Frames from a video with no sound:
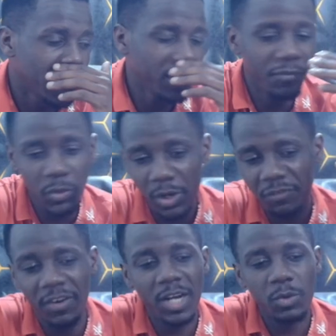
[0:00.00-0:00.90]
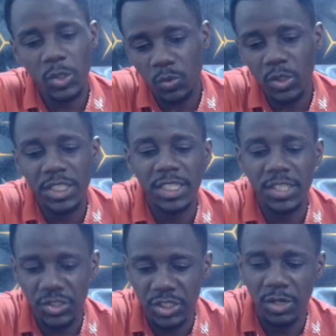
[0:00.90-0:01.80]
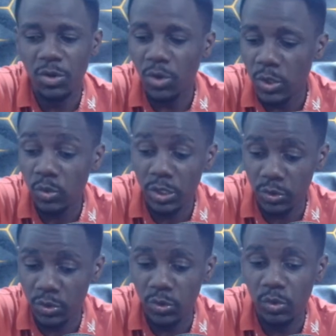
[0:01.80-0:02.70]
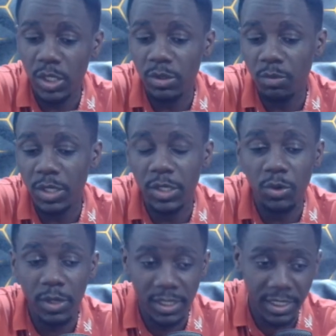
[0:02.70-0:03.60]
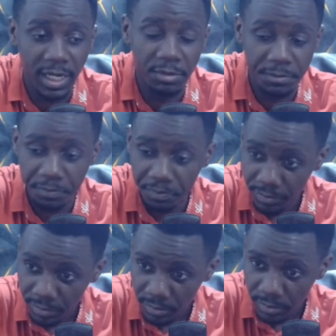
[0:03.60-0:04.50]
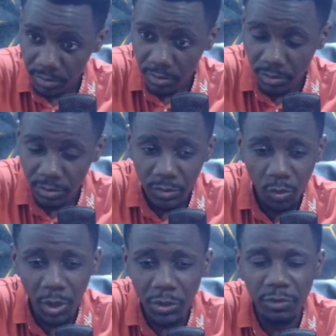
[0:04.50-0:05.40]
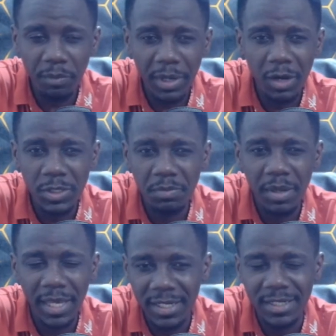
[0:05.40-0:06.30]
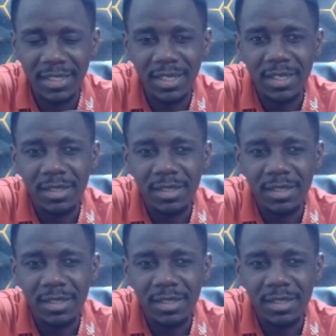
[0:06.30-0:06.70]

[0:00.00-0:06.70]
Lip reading: If you, a fan who is watching this channel, knows what to do when you're really going down, what of a player who is paid